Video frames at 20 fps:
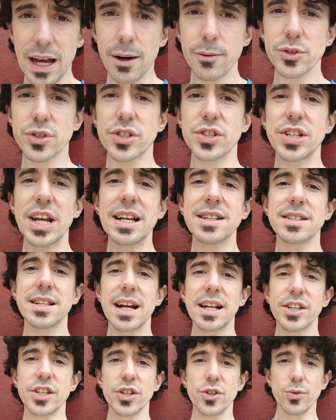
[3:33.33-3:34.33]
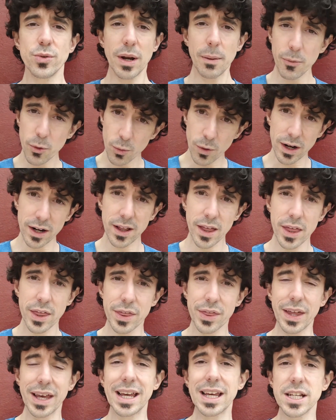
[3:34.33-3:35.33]
I would suggest that you, number one,
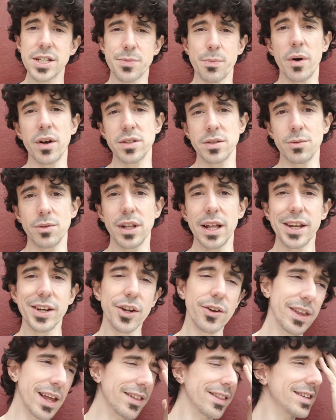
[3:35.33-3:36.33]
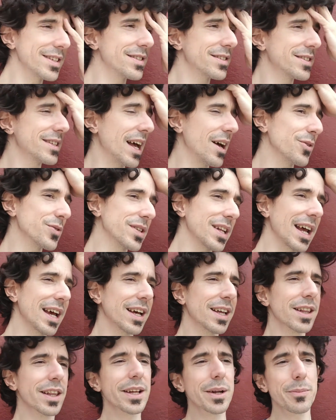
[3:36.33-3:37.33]
think it's possible. I know that this sounds
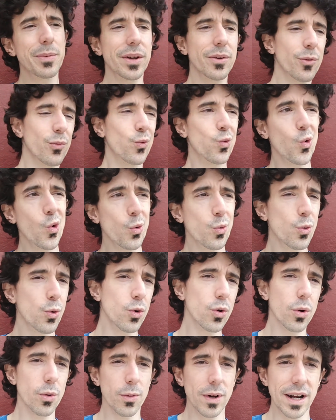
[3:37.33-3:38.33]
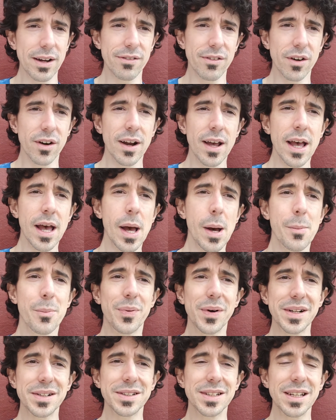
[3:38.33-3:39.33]
like a little bit of woo-woo or whatever,
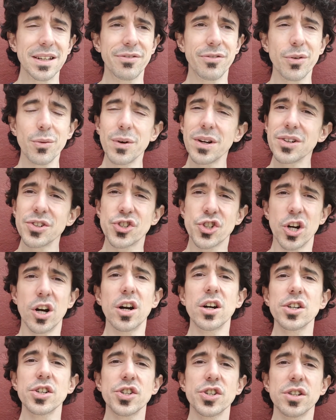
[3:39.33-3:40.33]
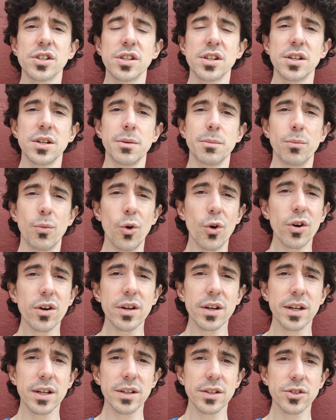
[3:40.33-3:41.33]
but if you want to charge
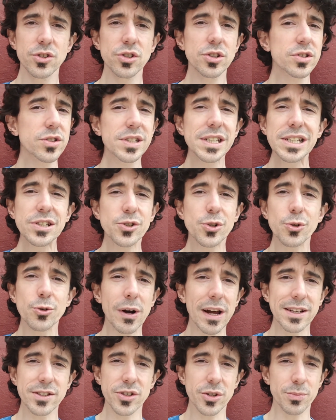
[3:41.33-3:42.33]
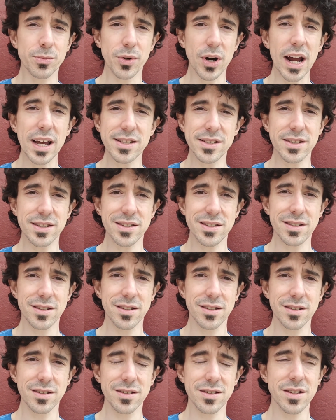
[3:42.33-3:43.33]
more, you just need to raise your prices.
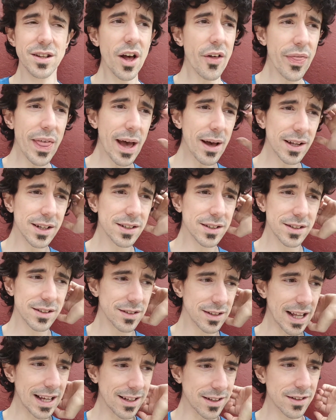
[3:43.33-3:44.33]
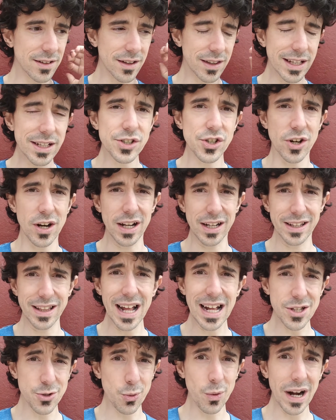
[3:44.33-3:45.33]
It's not that, like, literally,
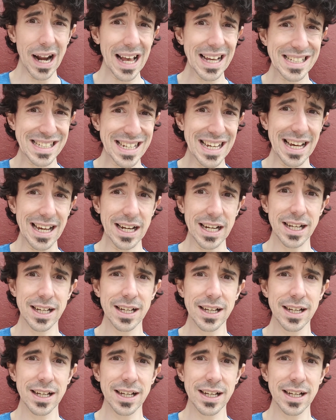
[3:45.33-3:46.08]
that's what I did.